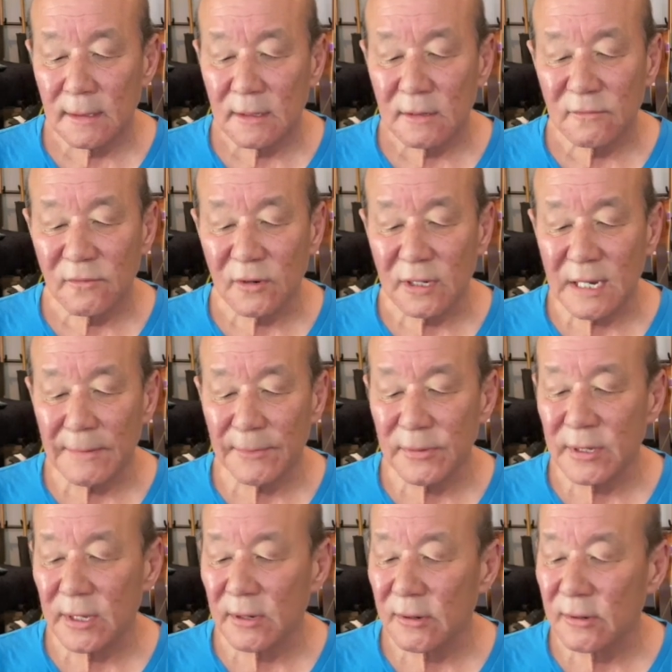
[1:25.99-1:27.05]
for a couple
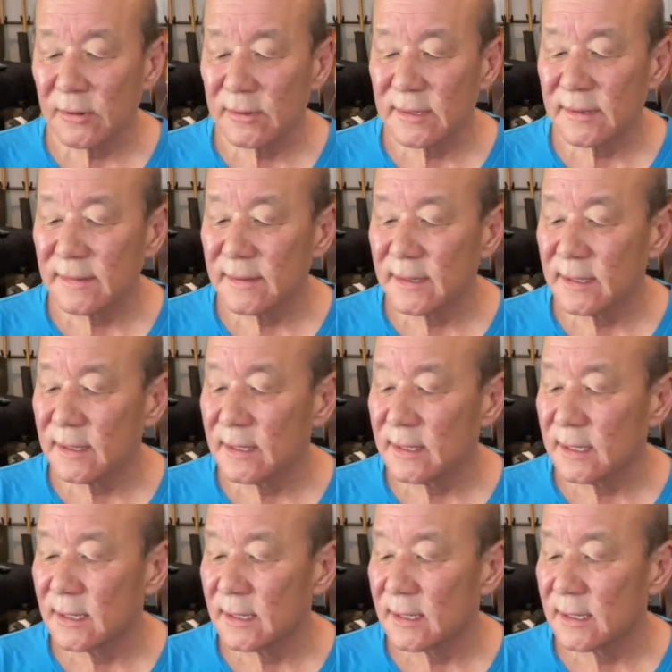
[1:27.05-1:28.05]
years, the